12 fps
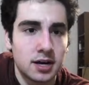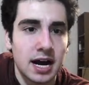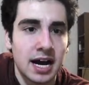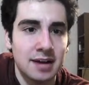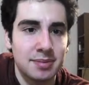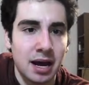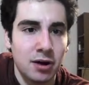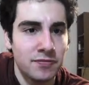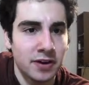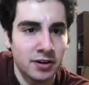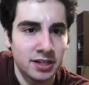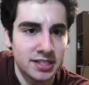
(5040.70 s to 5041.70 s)
I am now
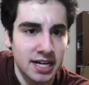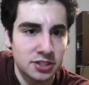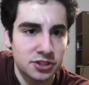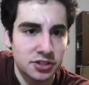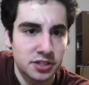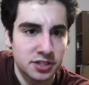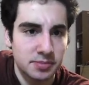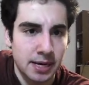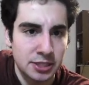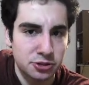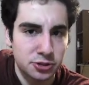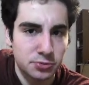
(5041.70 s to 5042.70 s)
very attached to this
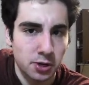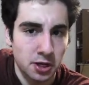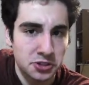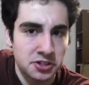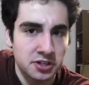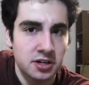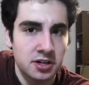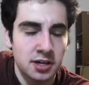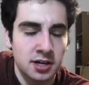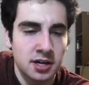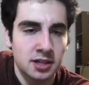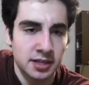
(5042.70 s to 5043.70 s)
magical squash
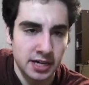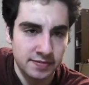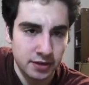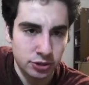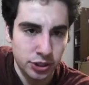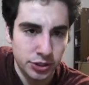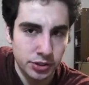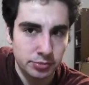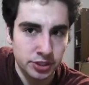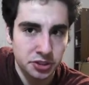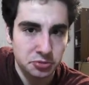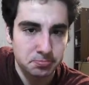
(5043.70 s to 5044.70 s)
that I found under the
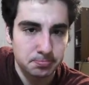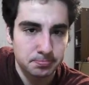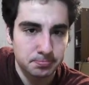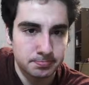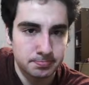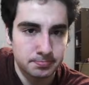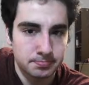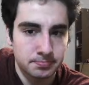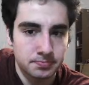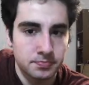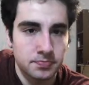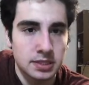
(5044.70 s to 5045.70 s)
bridge.
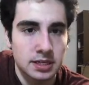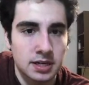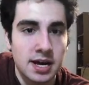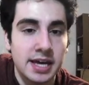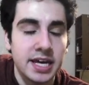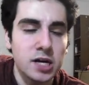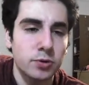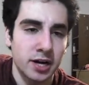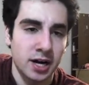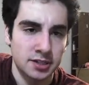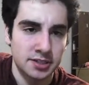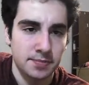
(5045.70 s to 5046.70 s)

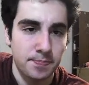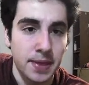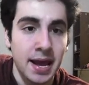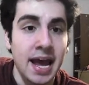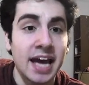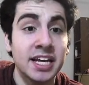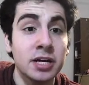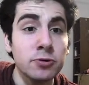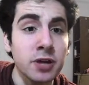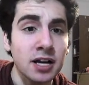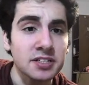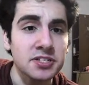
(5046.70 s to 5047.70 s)
Equinox. An
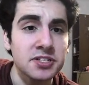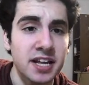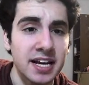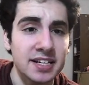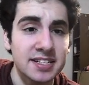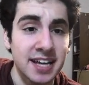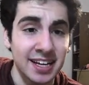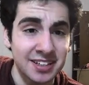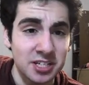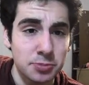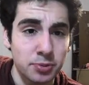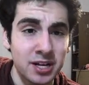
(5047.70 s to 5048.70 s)
equinox is like a day in the
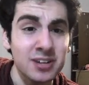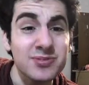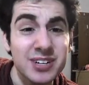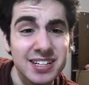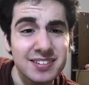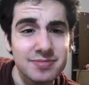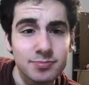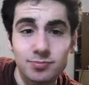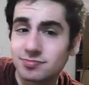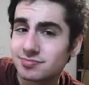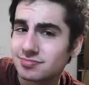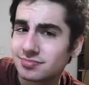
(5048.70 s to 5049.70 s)
spring when it's
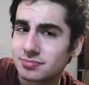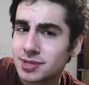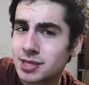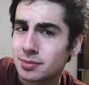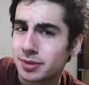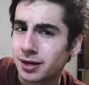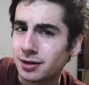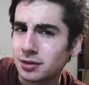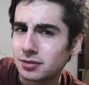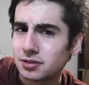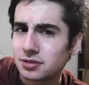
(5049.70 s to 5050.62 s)
in the middle.